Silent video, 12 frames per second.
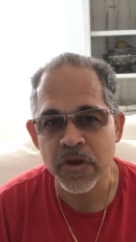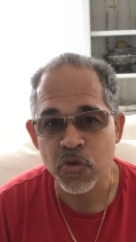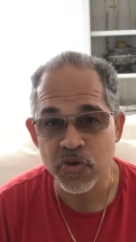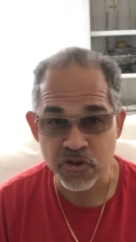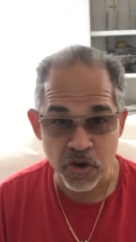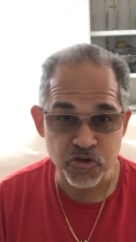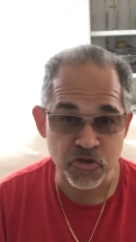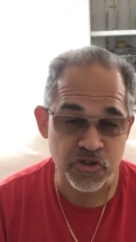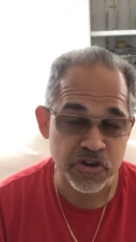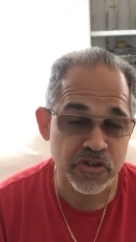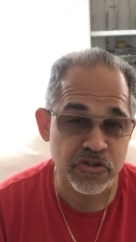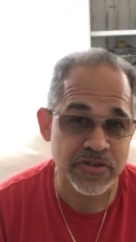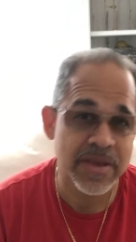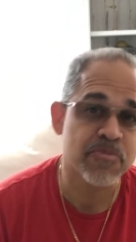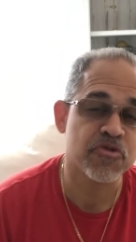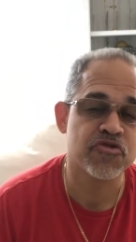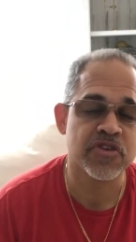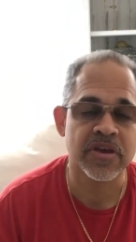which also is another
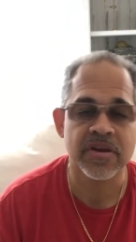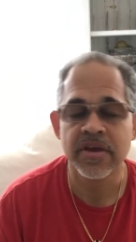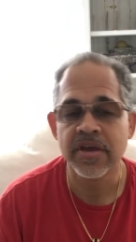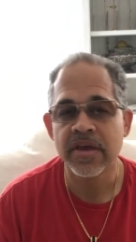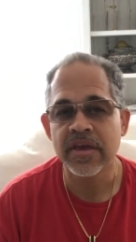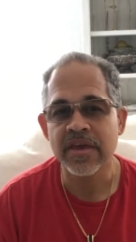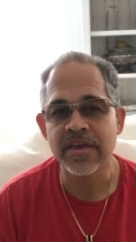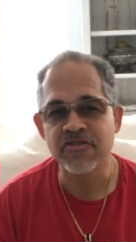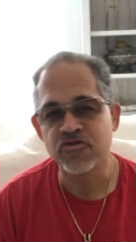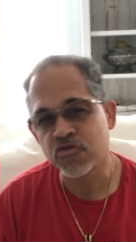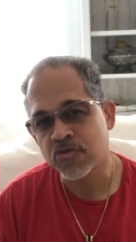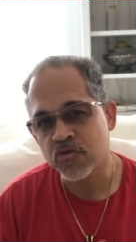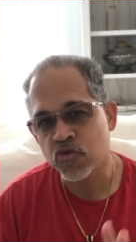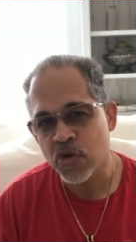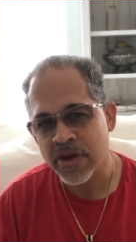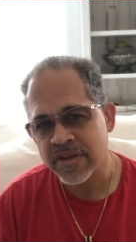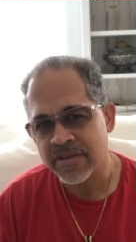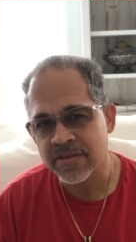10%, is
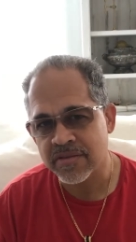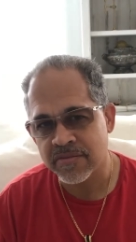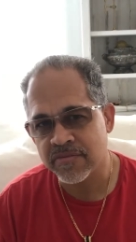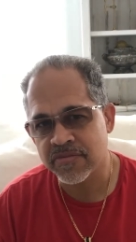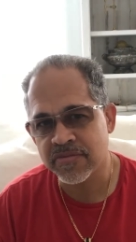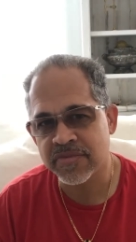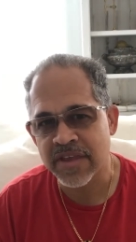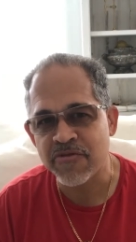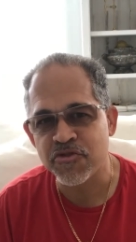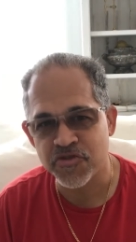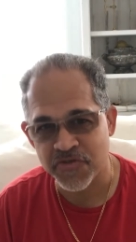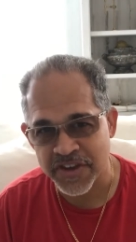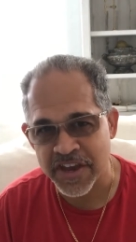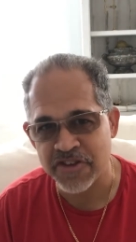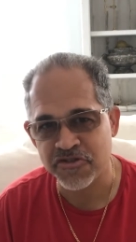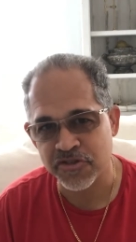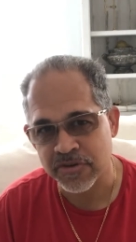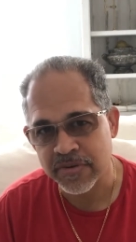credit
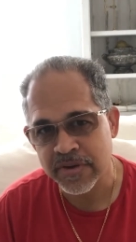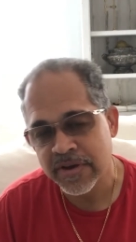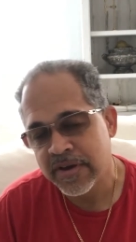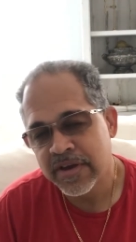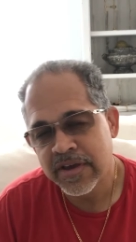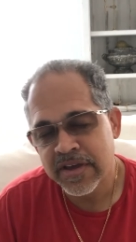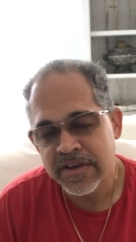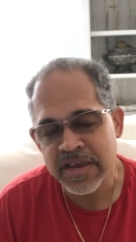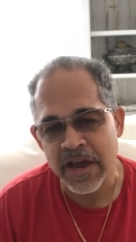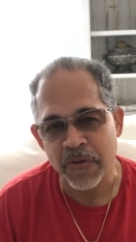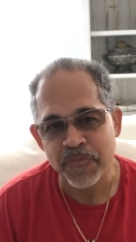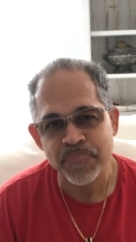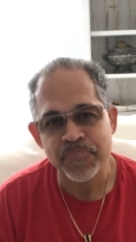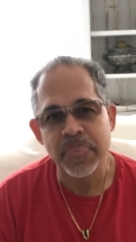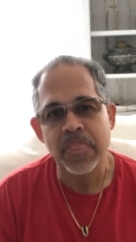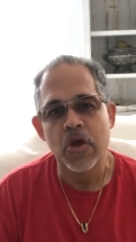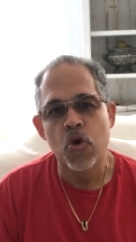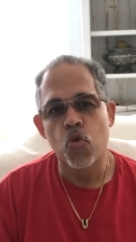diversification. Now,
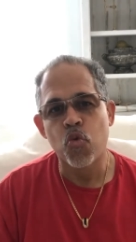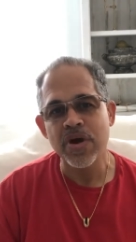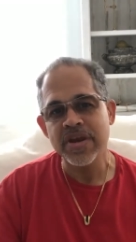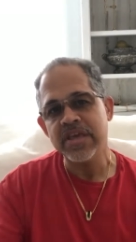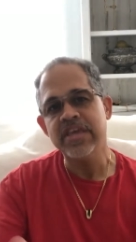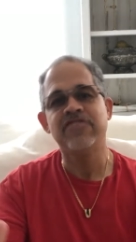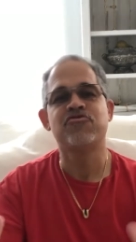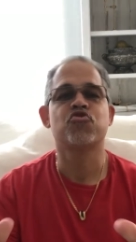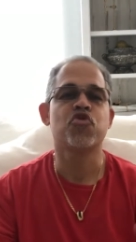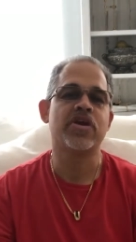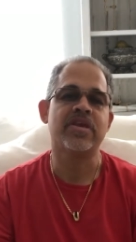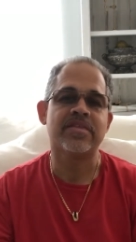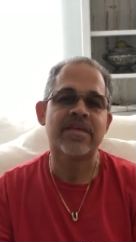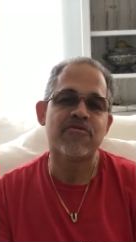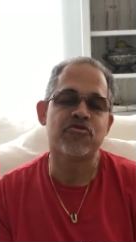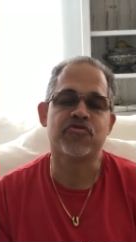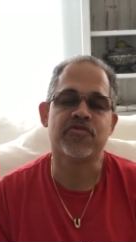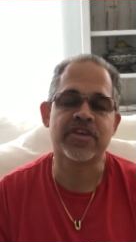what is credit
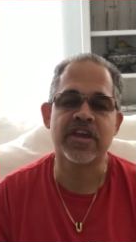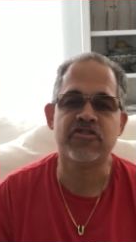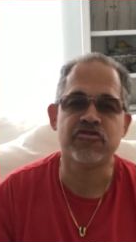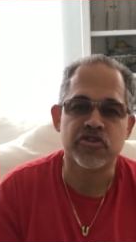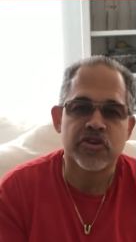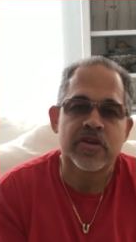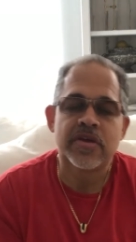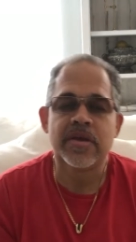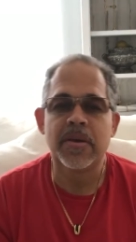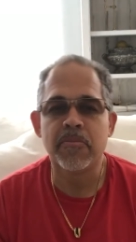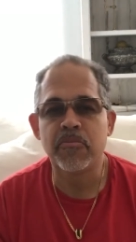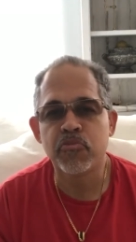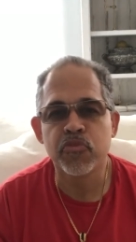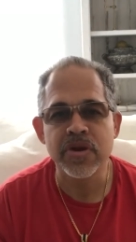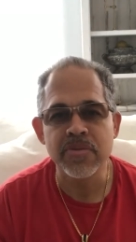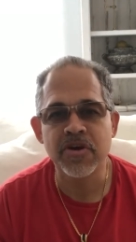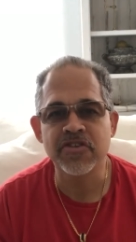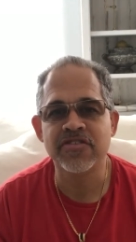diversification? Pretty
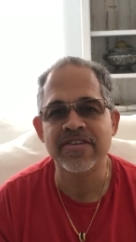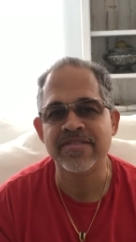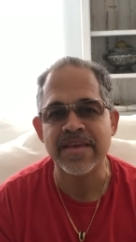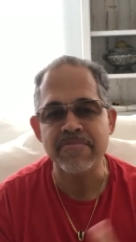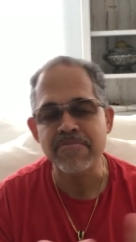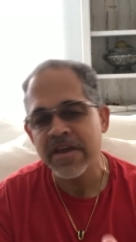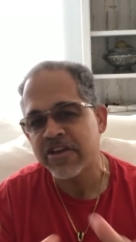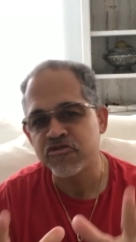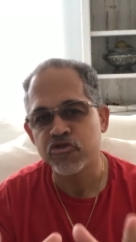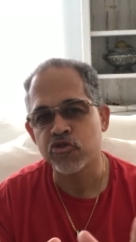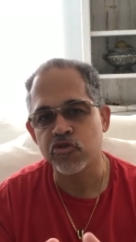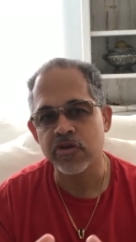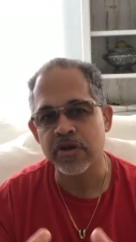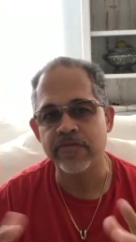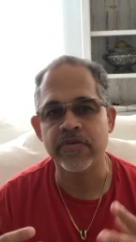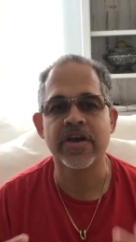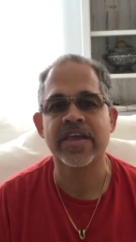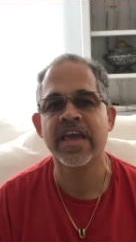much is a mixture of
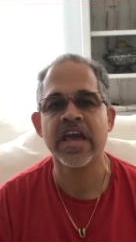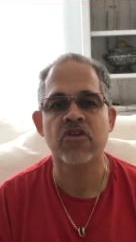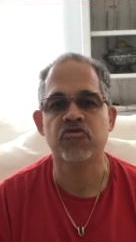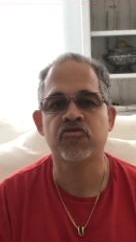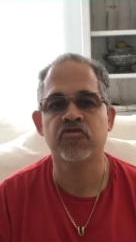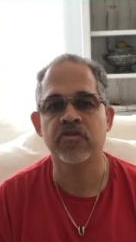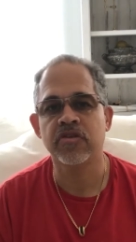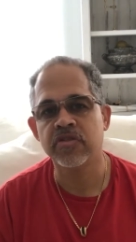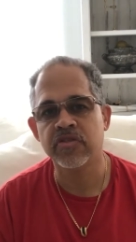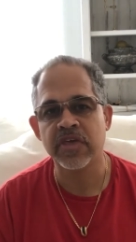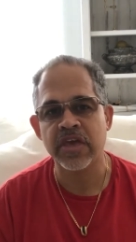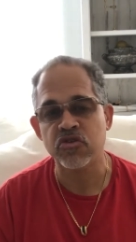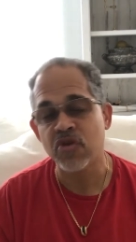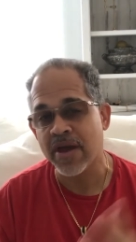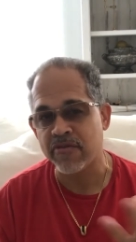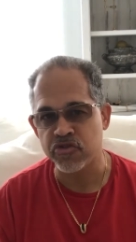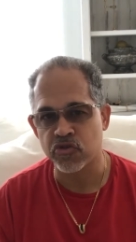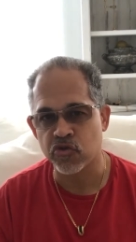accounts that you have
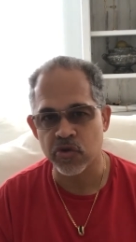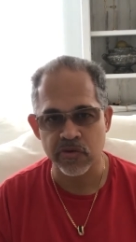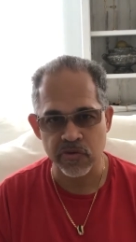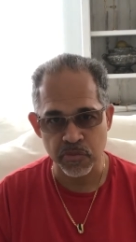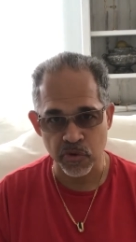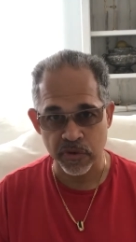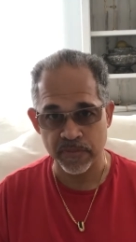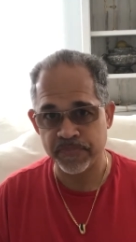in your credit report.